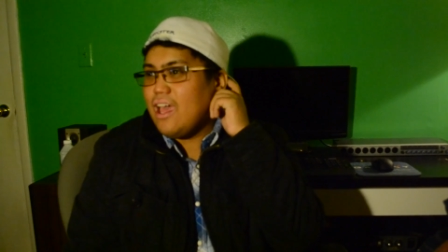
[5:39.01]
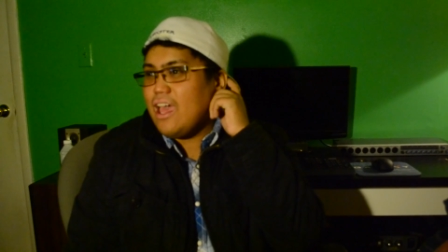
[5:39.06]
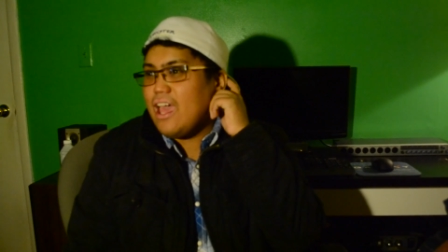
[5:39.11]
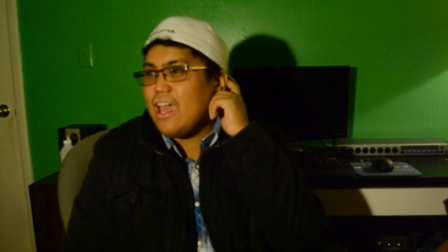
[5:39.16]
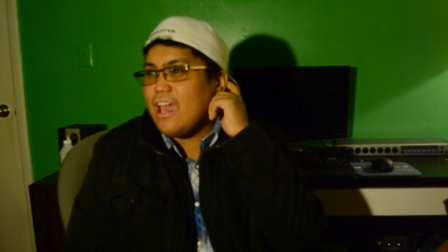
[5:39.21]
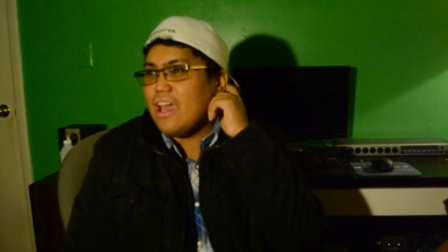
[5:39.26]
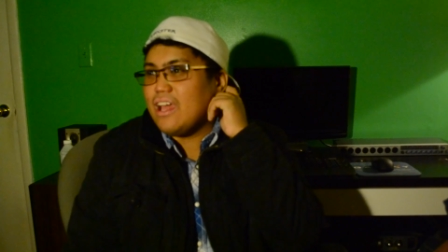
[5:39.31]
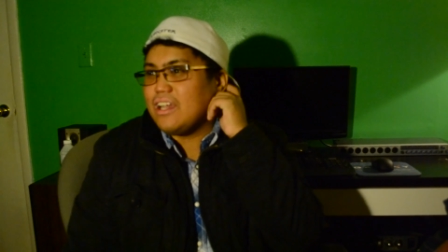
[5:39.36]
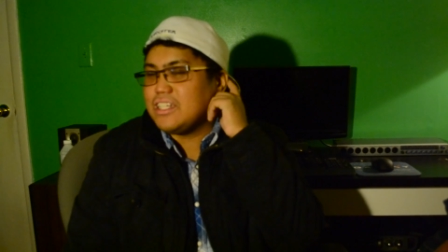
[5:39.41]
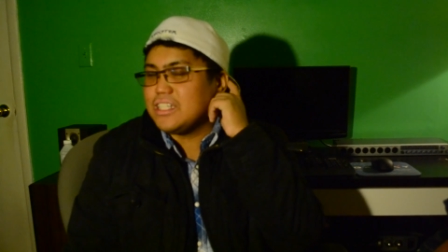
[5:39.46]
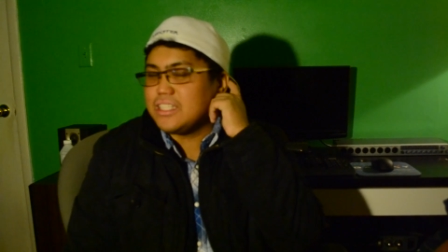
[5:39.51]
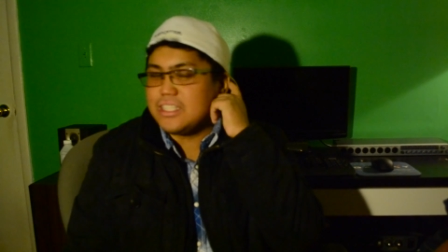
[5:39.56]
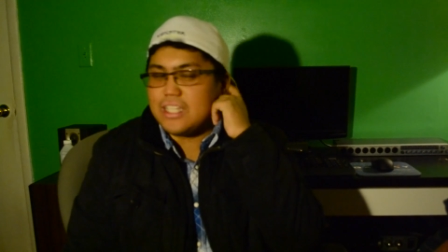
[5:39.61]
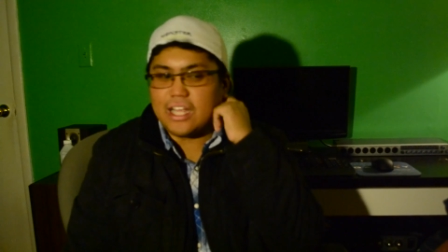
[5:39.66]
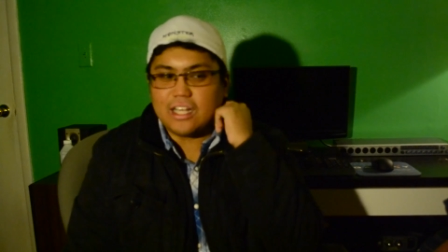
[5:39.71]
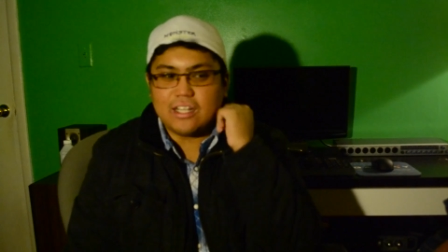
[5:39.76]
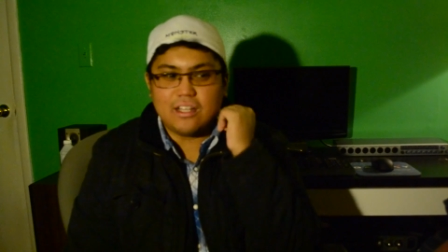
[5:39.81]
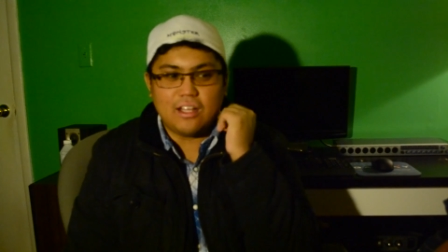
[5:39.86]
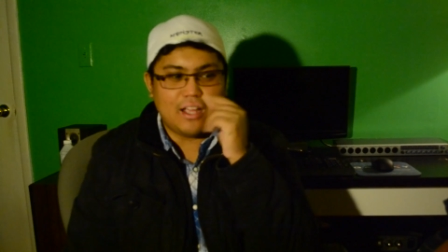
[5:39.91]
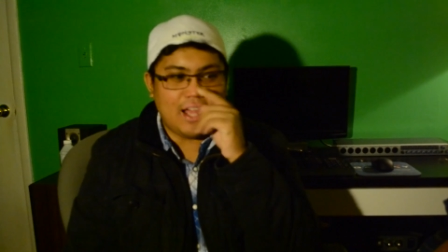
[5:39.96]
And just
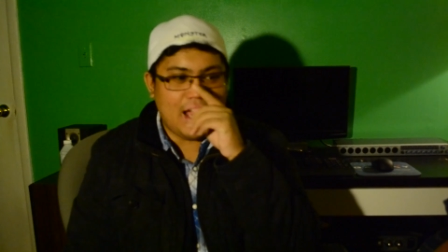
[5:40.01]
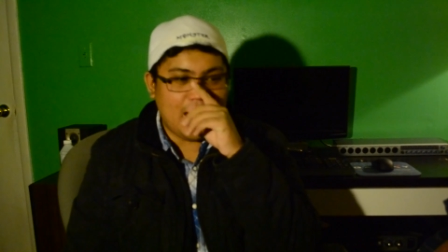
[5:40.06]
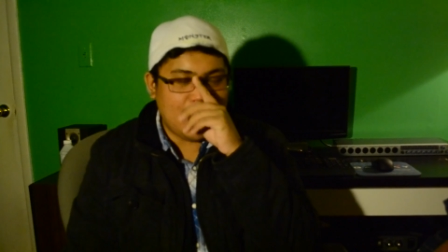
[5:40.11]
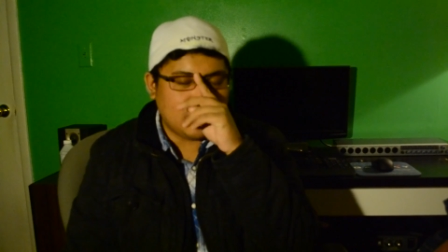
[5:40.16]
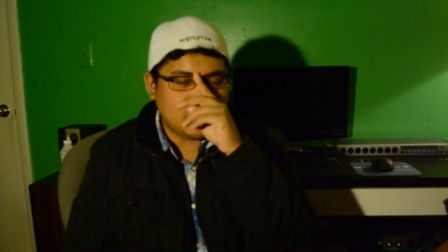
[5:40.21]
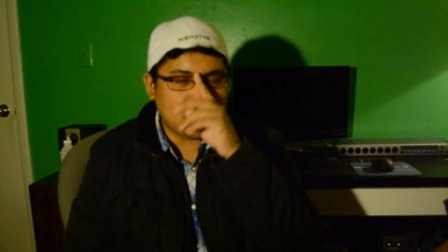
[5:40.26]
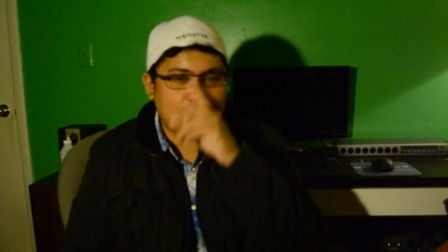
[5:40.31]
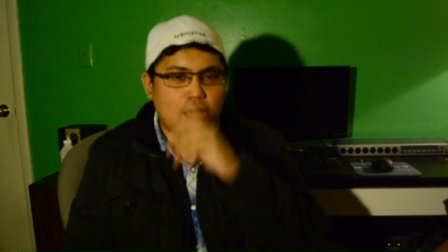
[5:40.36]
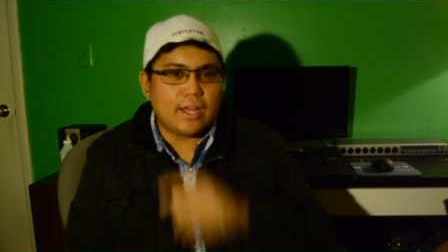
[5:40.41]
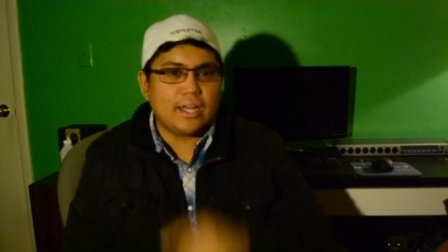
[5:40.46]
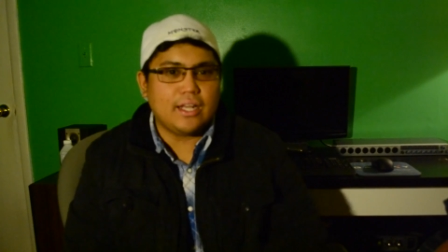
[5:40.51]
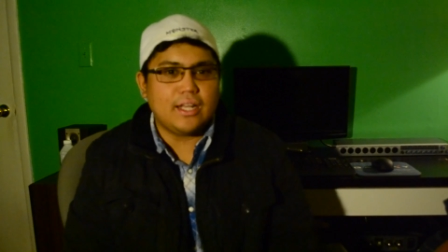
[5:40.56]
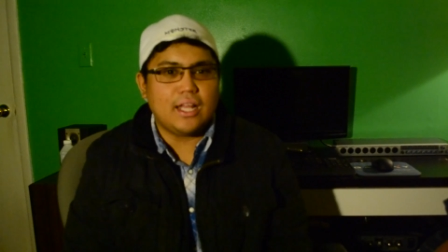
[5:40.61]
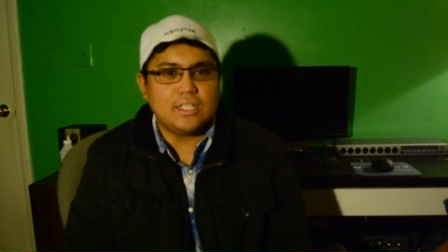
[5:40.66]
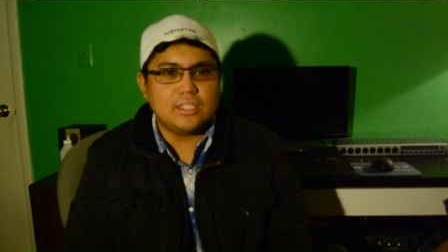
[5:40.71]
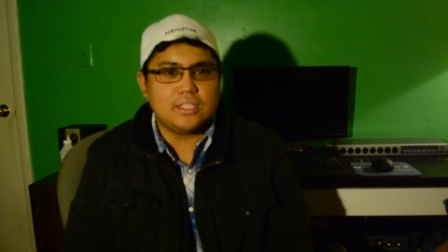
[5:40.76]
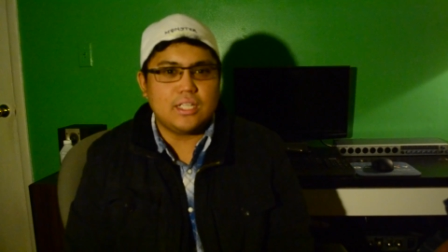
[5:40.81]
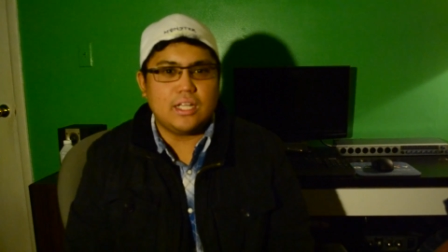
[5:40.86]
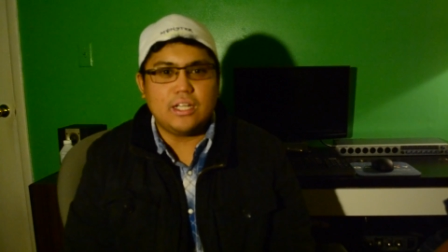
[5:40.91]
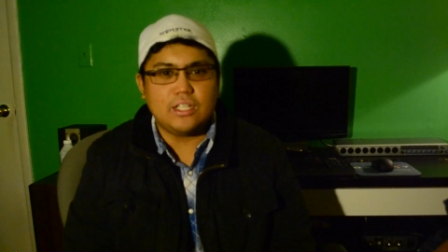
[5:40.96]
like the guy on Talking
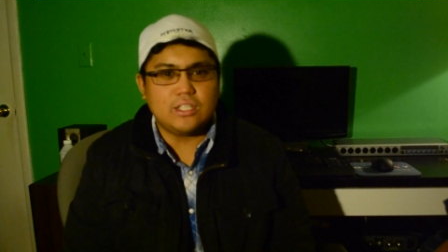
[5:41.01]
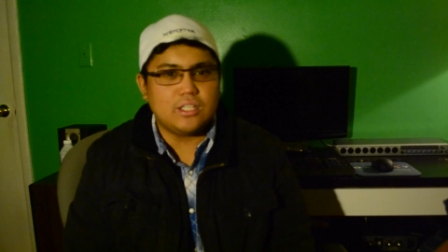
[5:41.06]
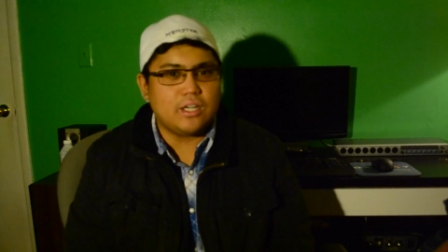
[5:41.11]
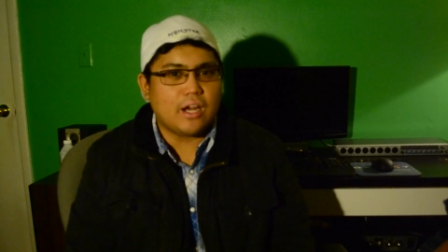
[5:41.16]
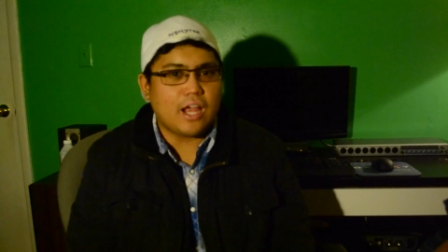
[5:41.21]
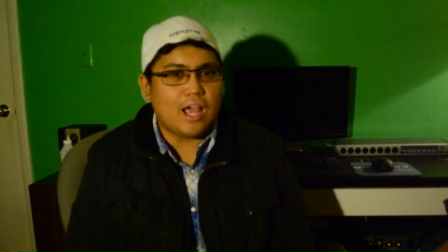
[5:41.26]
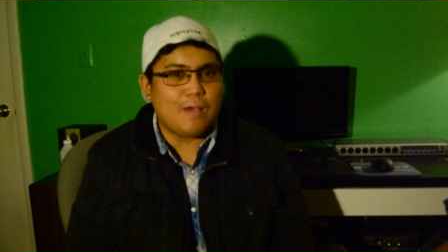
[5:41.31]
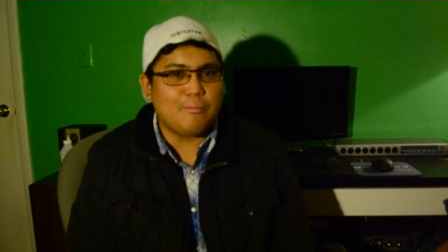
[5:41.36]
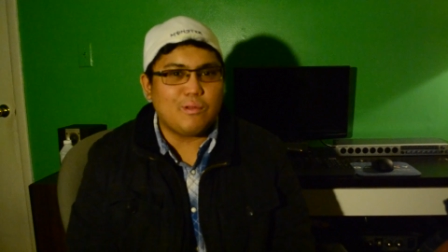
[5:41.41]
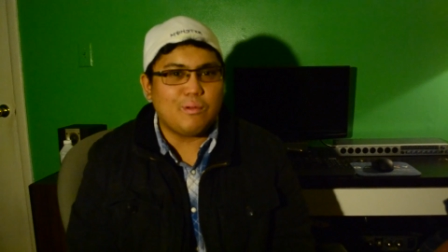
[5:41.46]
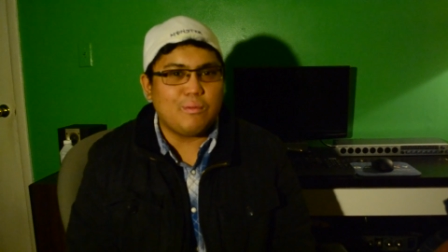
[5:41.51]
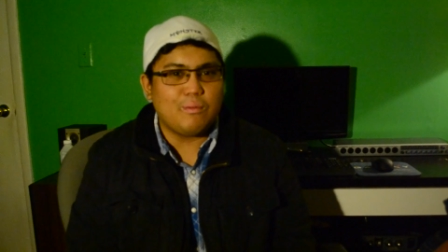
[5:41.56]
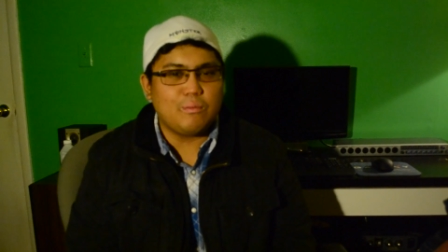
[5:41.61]
Dead said, he should have kept